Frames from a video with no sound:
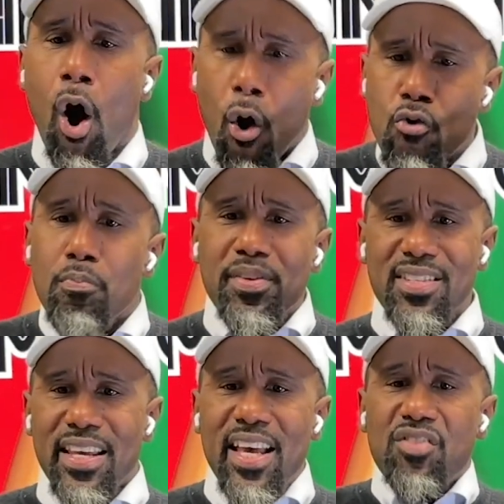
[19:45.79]
Hope
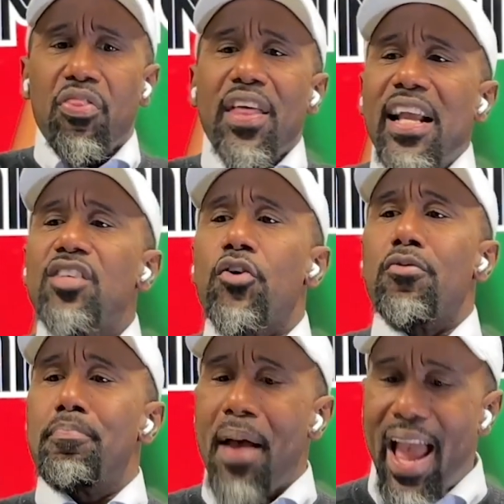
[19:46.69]
says things
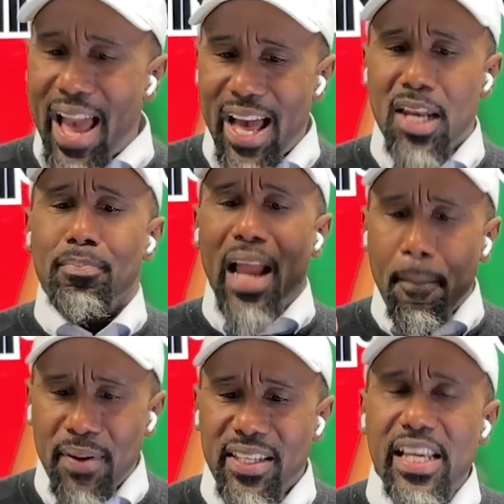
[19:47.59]
are bad, but
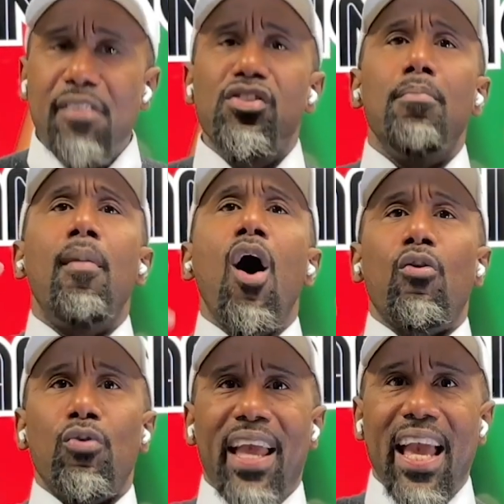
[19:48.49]
I believe
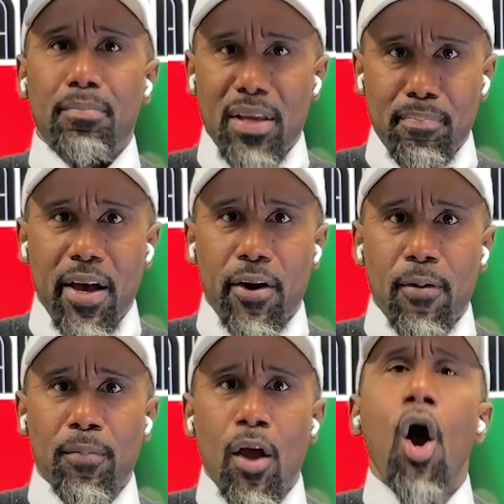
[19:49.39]
tomorrow can be better.